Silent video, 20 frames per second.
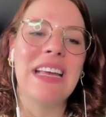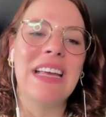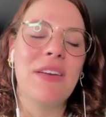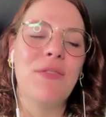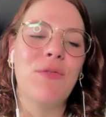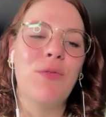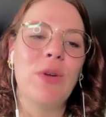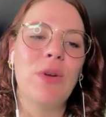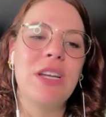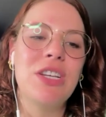like
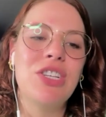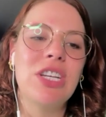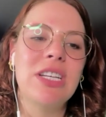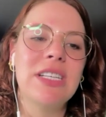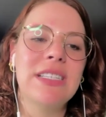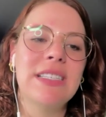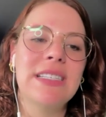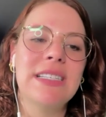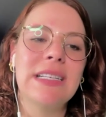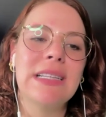if we
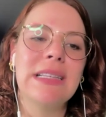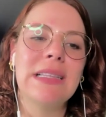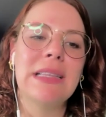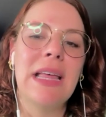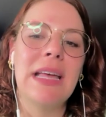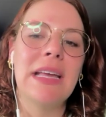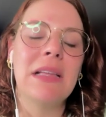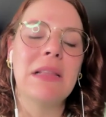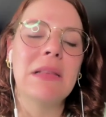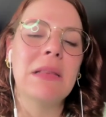just
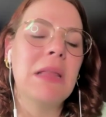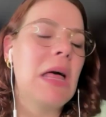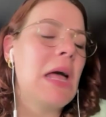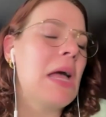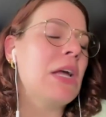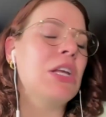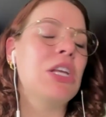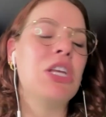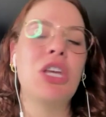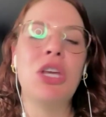like
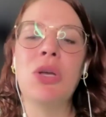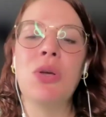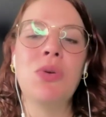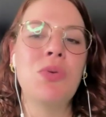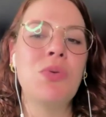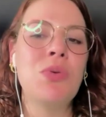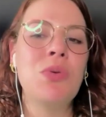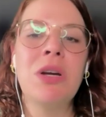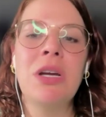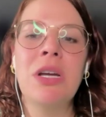let
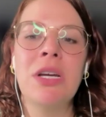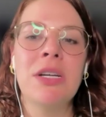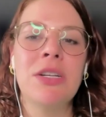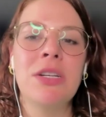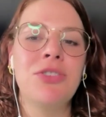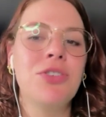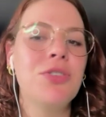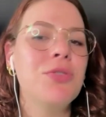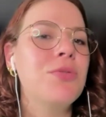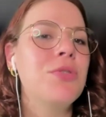you
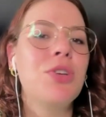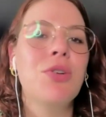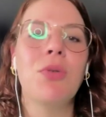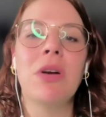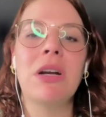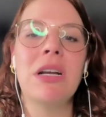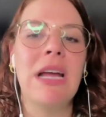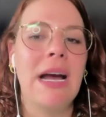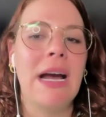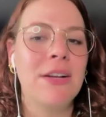do
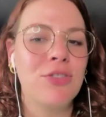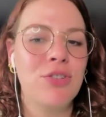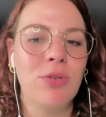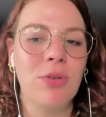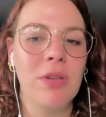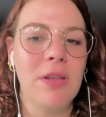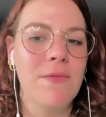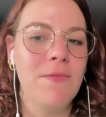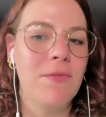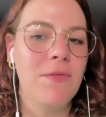your
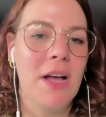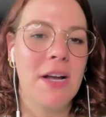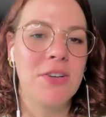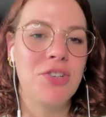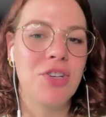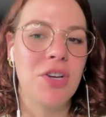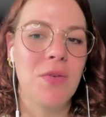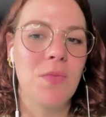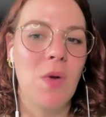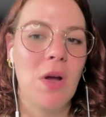natural
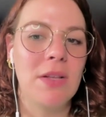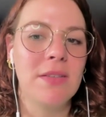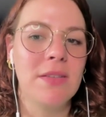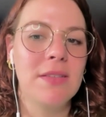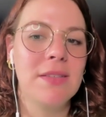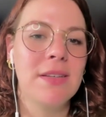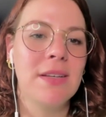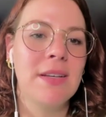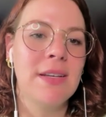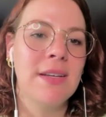inflection
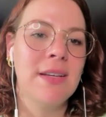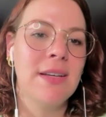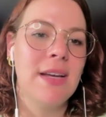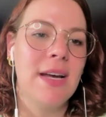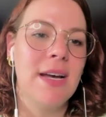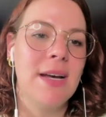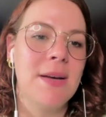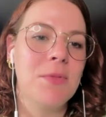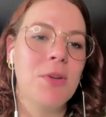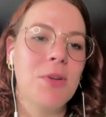once.
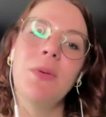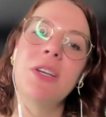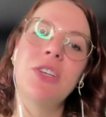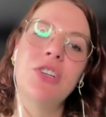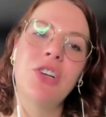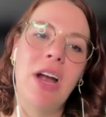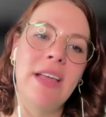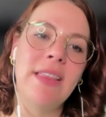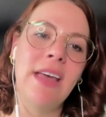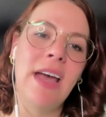Can we
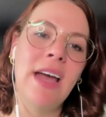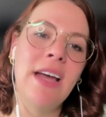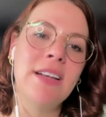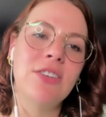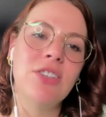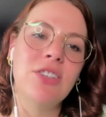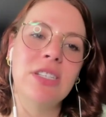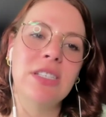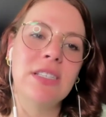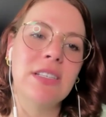try
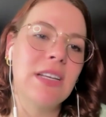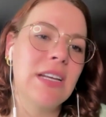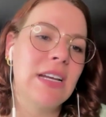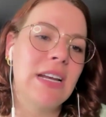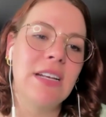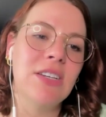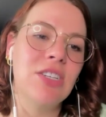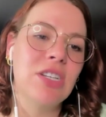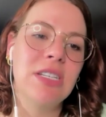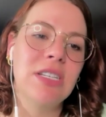that? Can
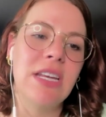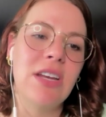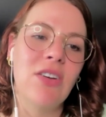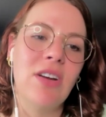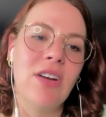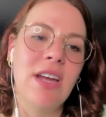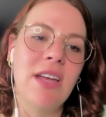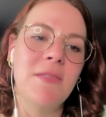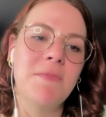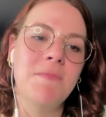I just
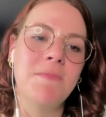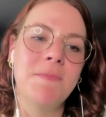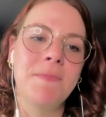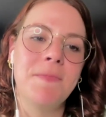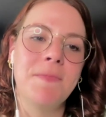hear it?